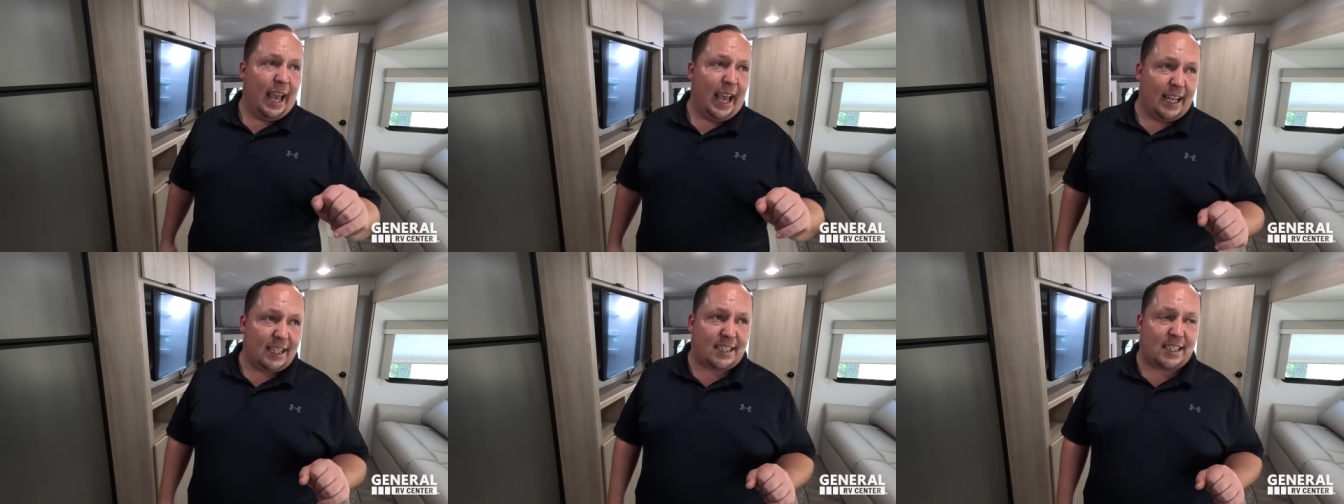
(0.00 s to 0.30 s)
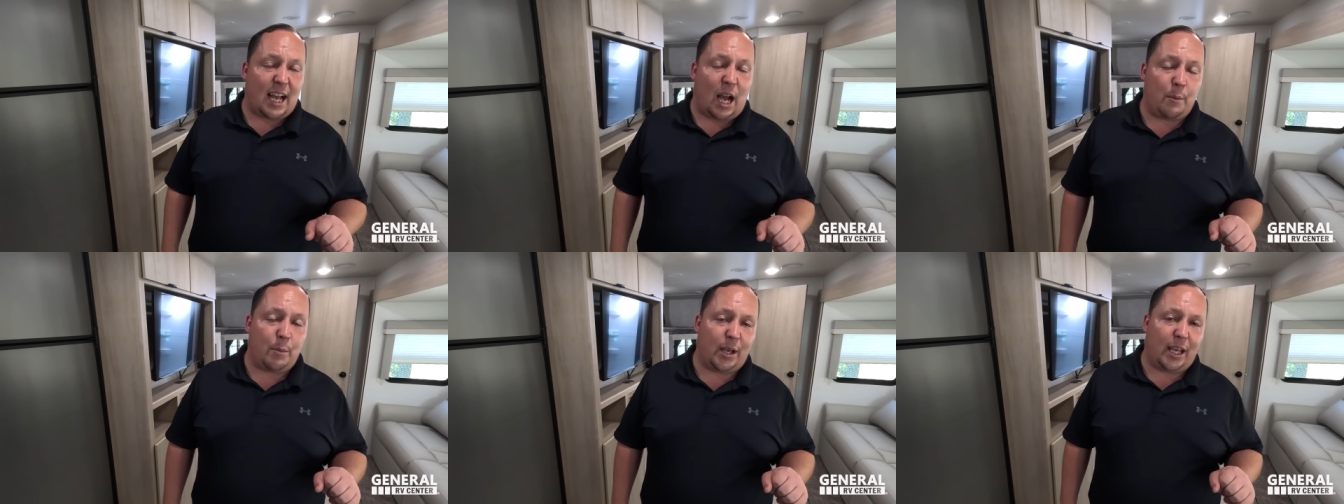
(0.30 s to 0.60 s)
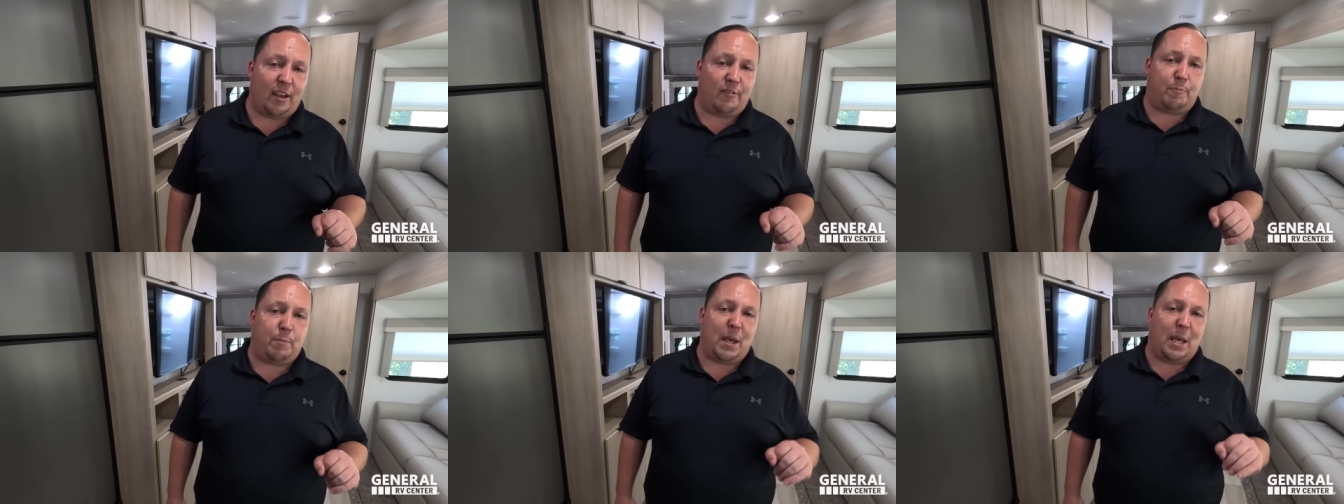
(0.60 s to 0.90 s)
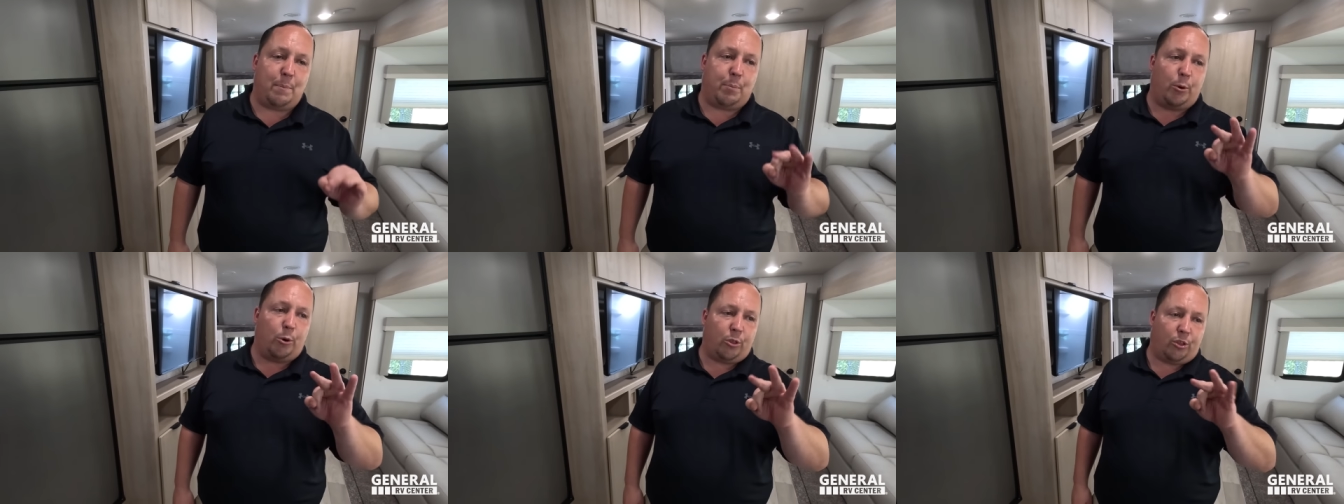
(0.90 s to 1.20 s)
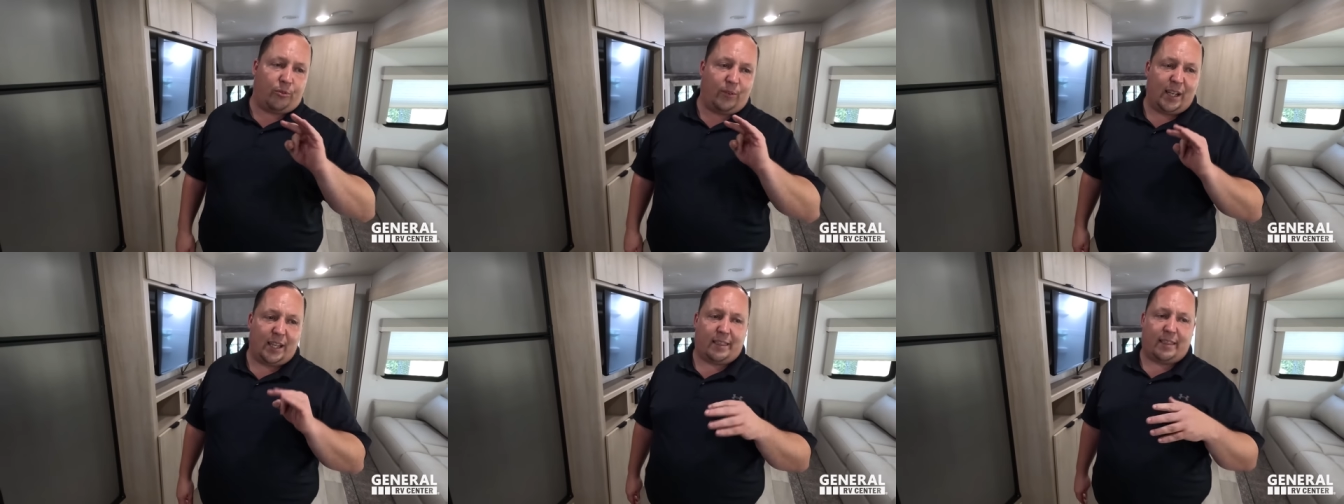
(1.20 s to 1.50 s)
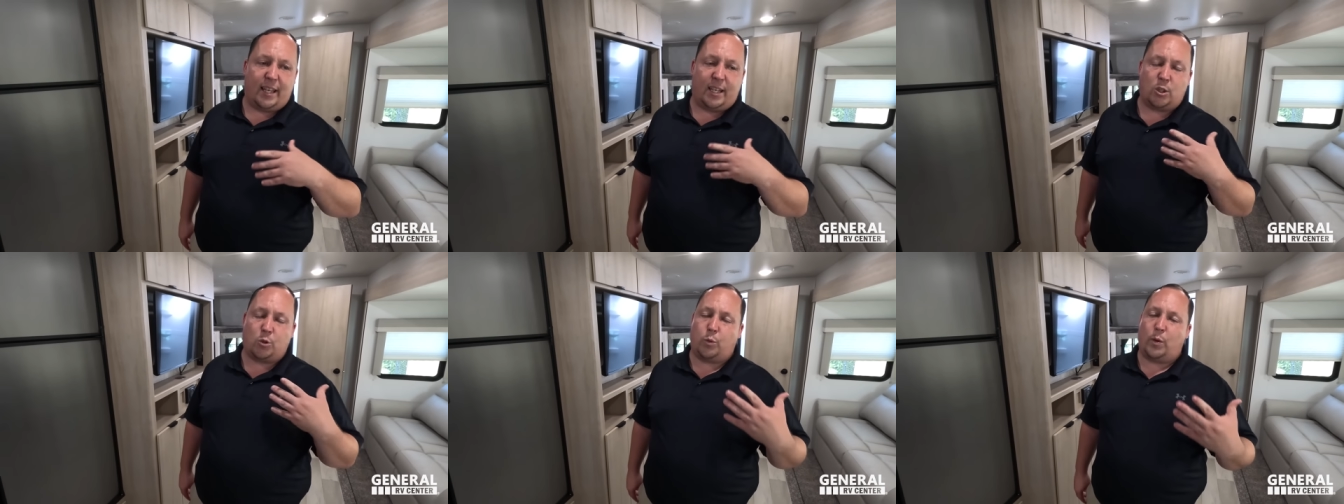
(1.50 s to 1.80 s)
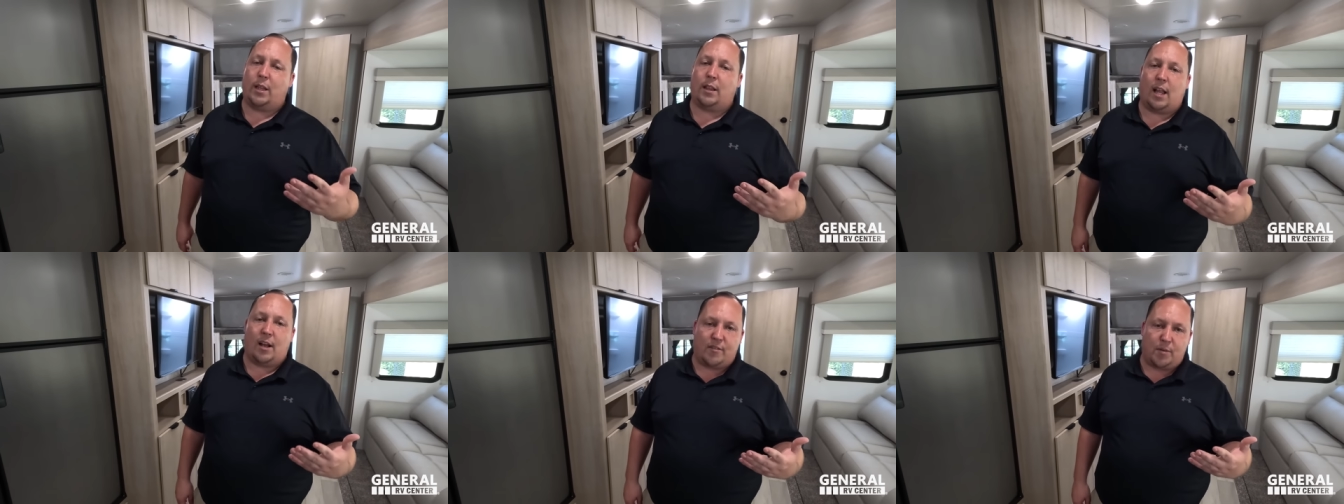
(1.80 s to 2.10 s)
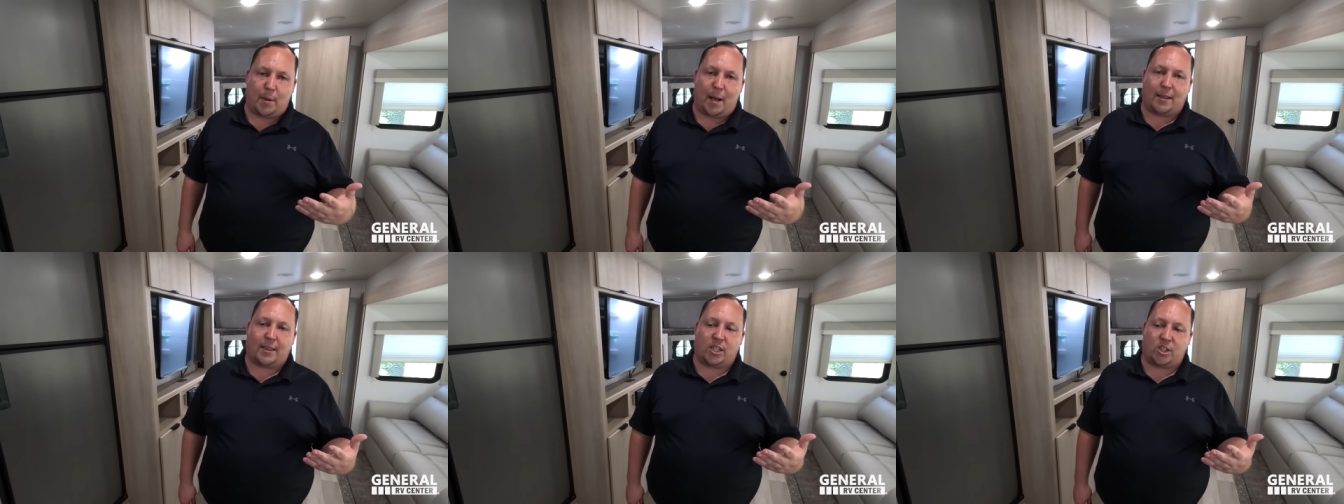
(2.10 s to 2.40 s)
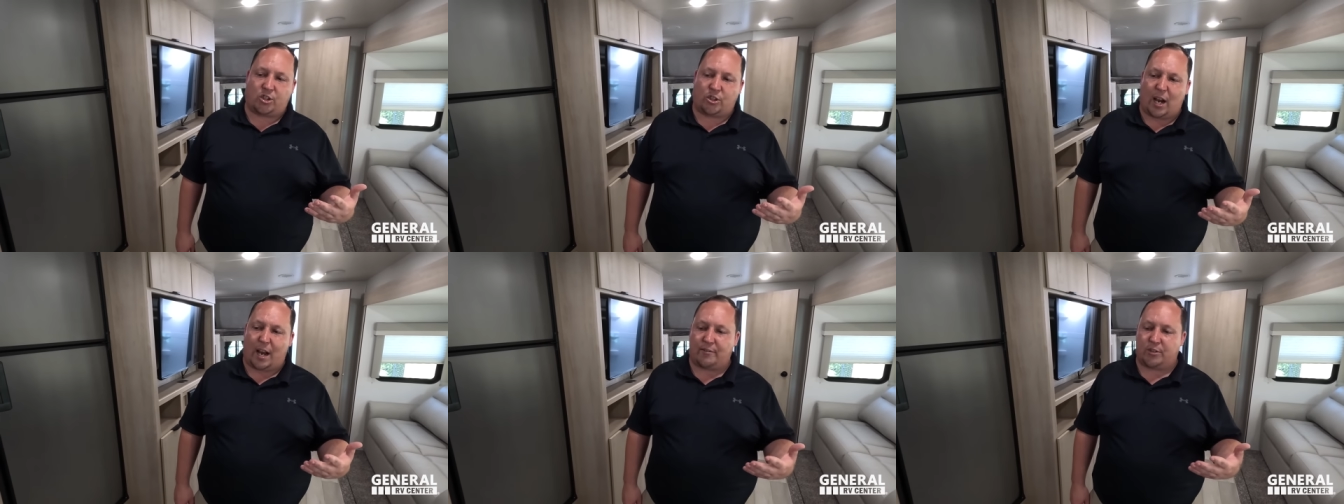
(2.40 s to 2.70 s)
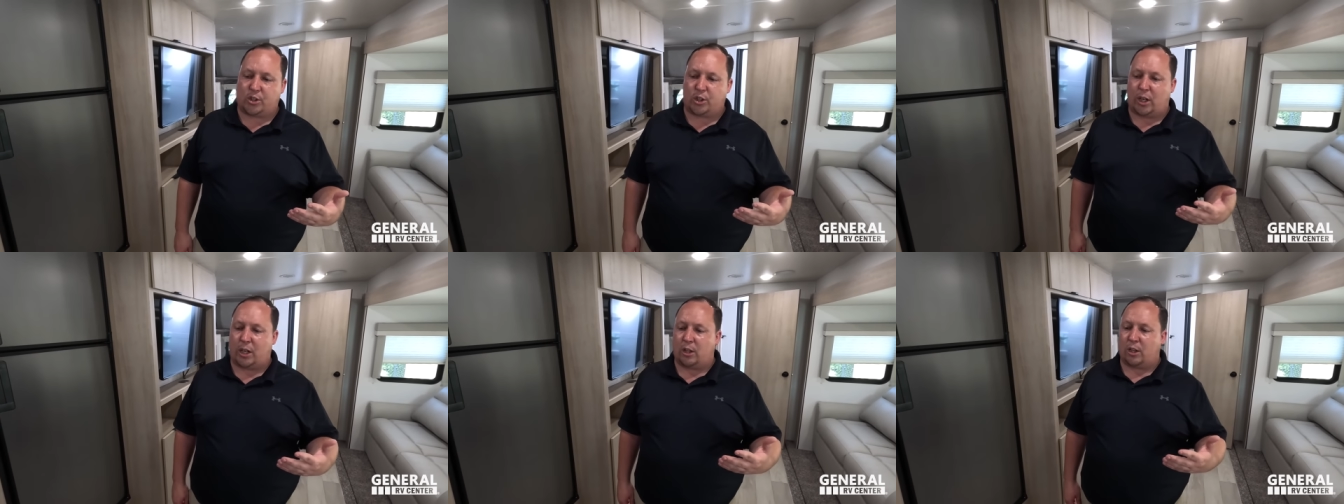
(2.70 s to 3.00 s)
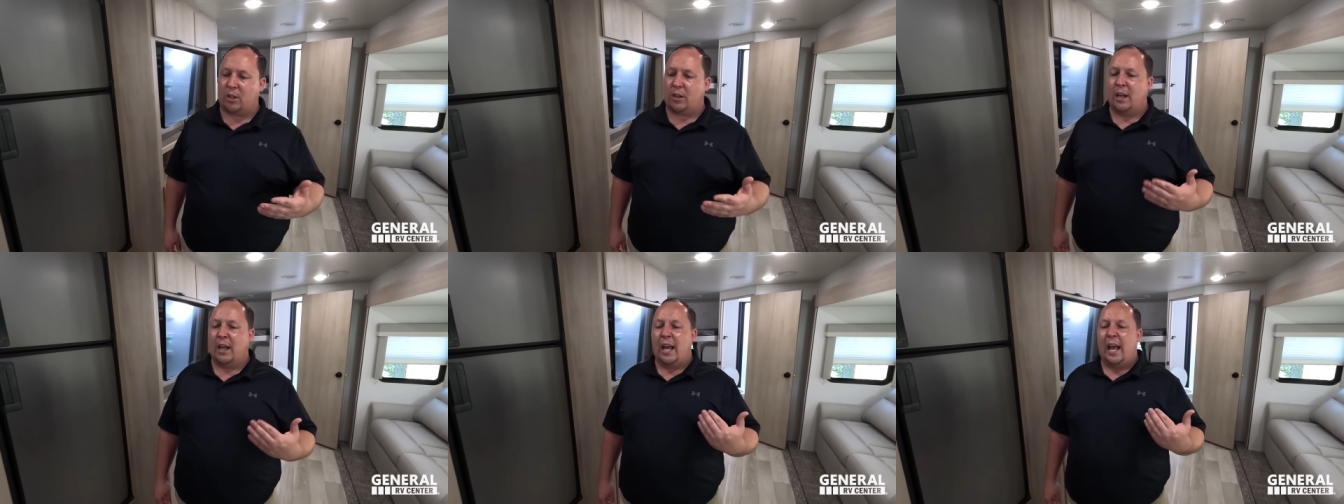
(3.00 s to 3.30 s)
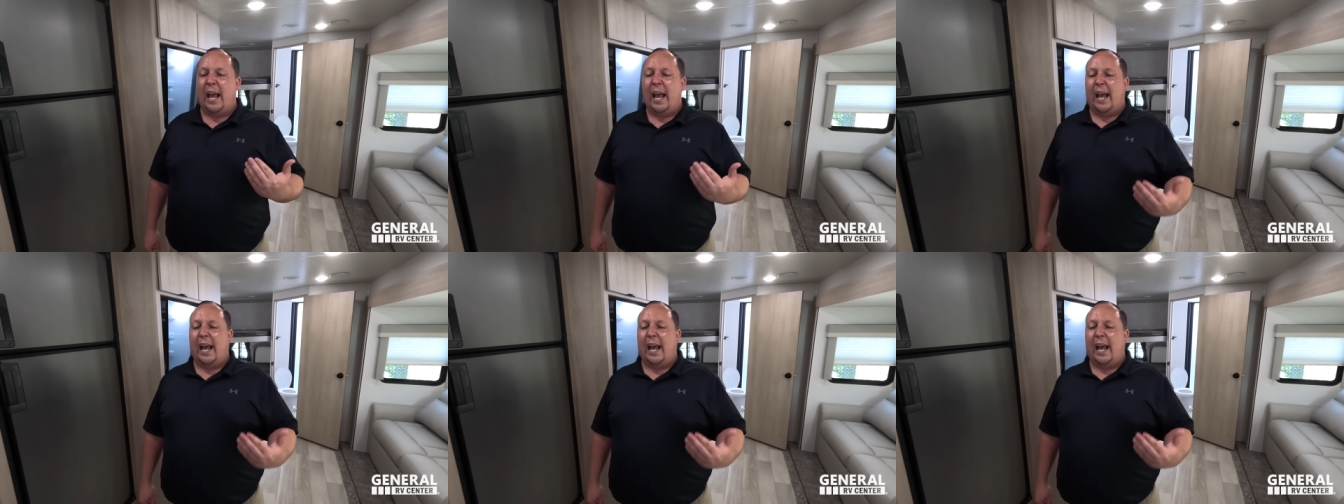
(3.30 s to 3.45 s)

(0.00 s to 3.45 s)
it's time to give people three things we love about this travel trailer